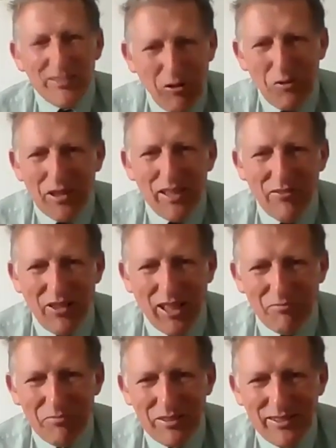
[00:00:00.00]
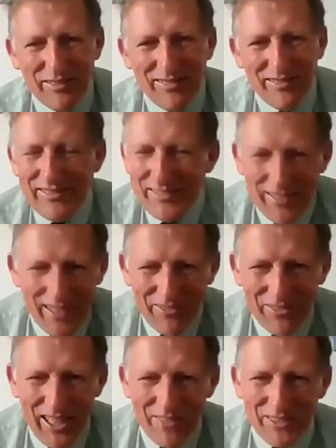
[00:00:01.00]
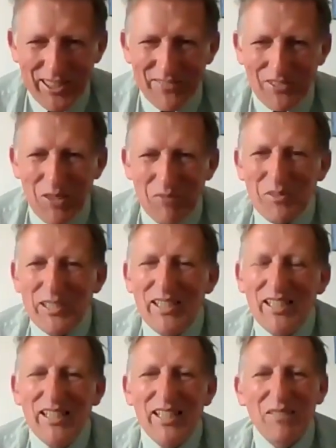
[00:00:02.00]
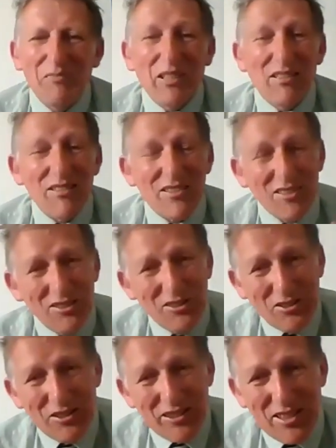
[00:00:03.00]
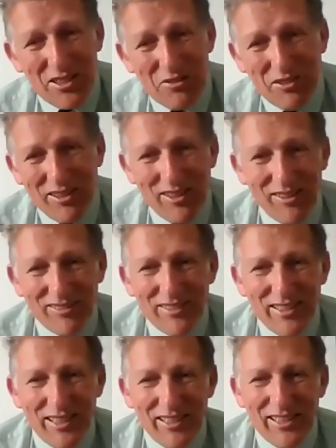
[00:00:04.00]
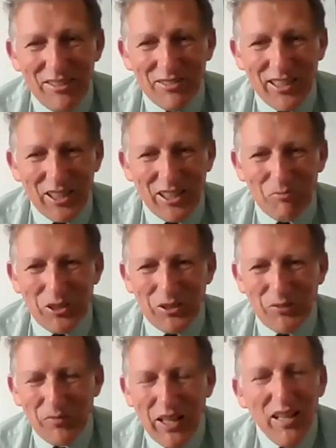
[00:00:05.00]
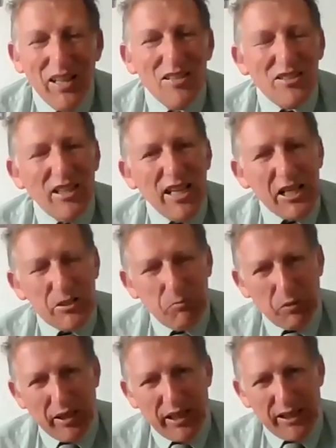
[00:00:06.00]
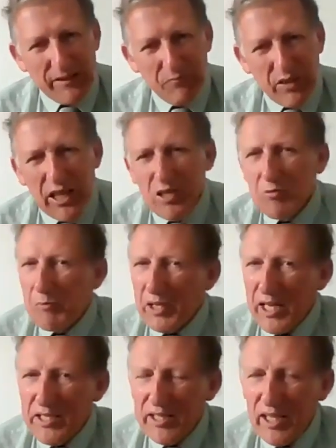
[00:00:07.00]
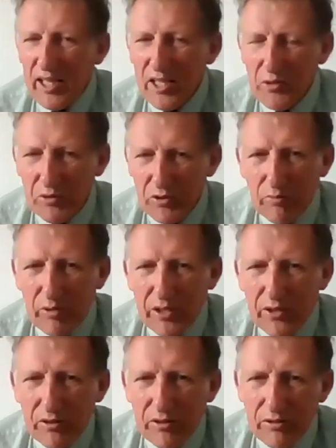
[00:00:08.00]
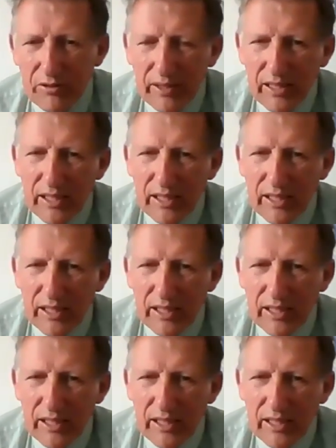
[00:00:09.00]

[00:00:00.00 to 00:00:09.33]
Don't give up. Never, never give up because the Lord is with you and he will help you. So let's pray. And as we pray today, as we normally do